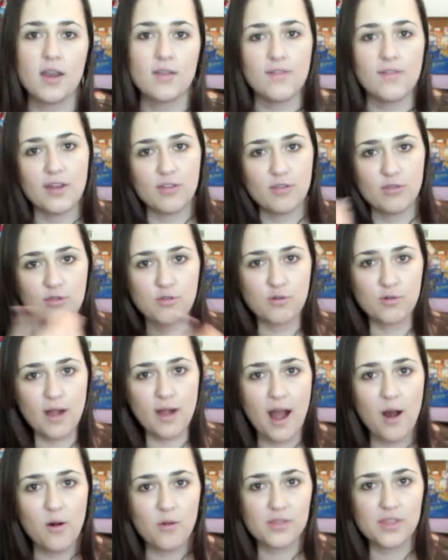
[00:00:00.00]
of it
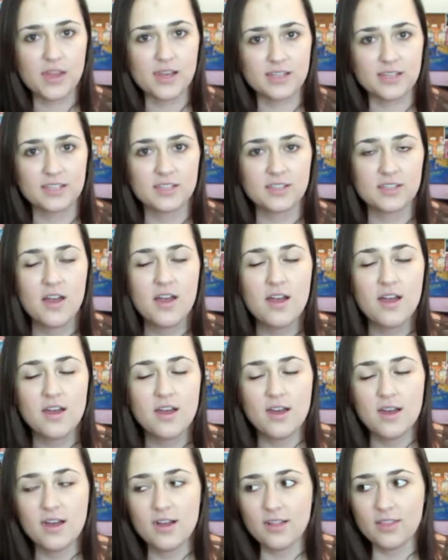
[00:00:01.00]
throughout this.
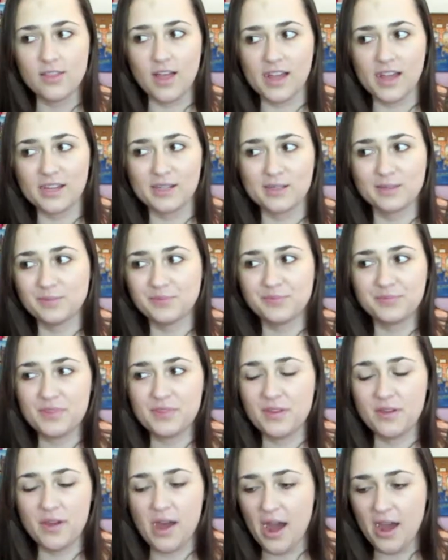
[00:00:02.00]
Like,
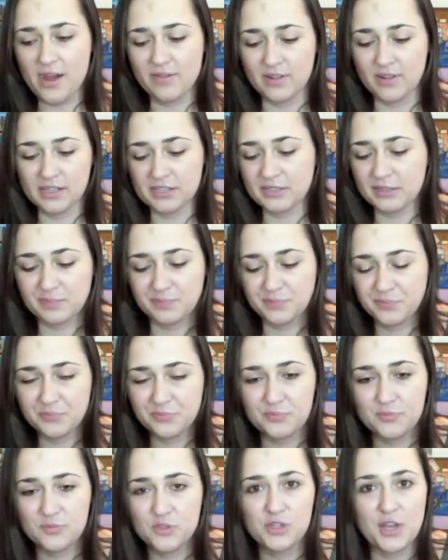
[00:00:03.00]
I've like
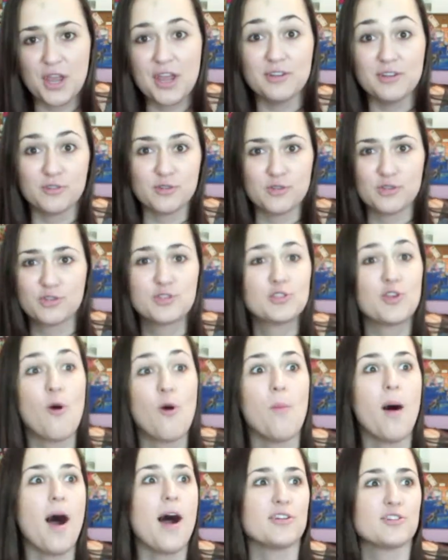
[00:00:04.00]
changed so
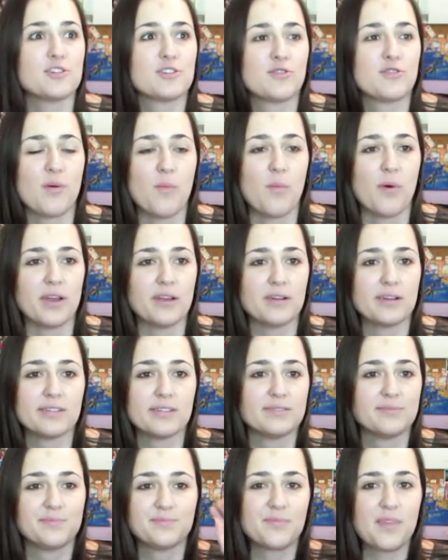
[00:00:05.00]
much from like
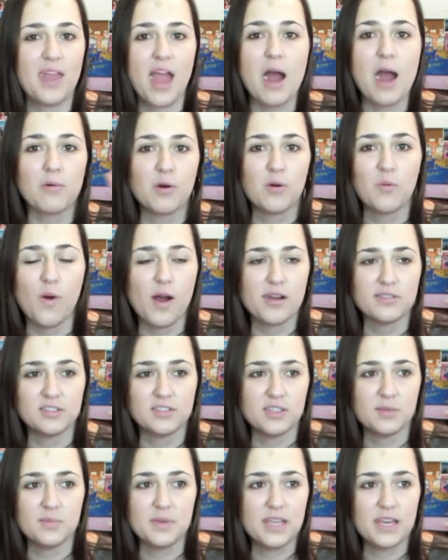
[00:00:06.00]
how it was at
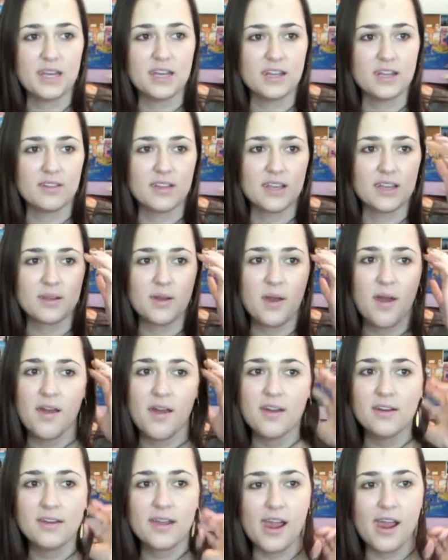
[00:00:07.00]
the beginning. Like,
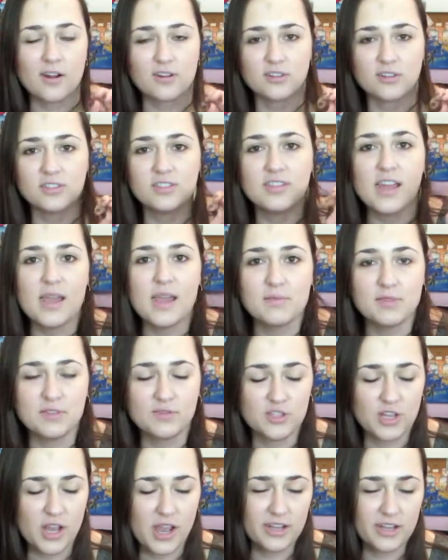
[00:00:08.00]
characters' names have
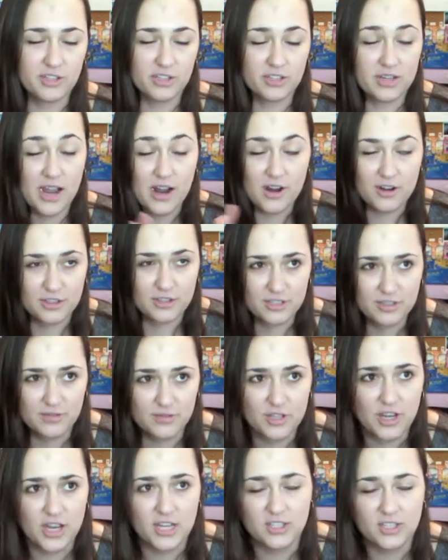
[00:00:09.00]
changed, characters have
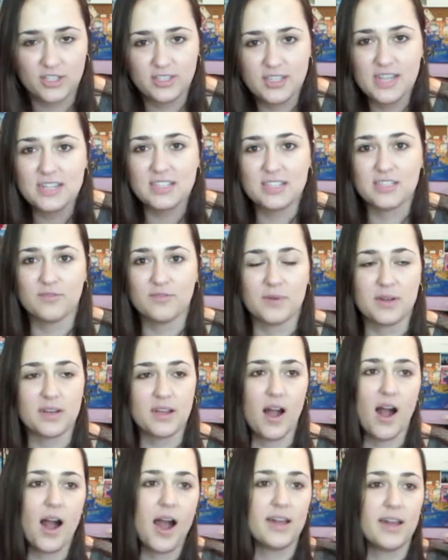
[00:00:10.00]
changed, scenes have been
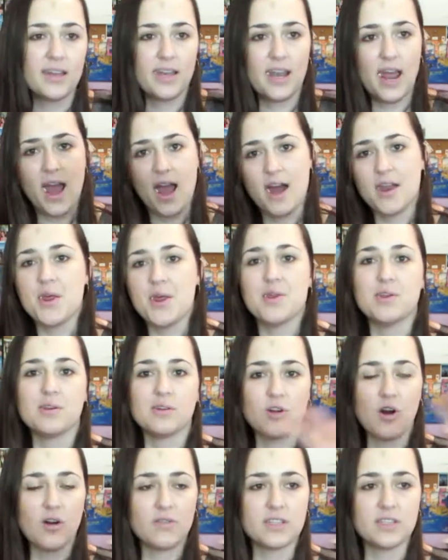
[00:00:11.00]
cut and added and
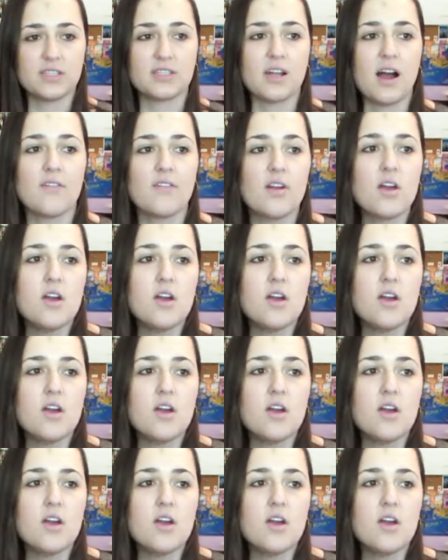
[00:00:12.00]
all this stuff.